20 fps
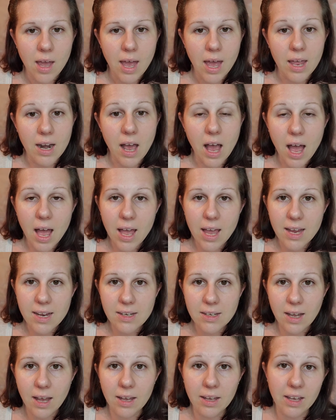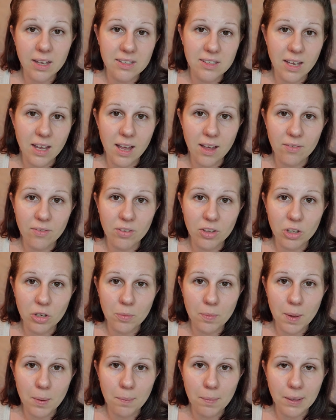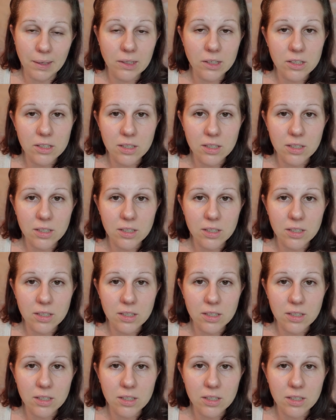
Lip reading: And I guess I have a little bit bigger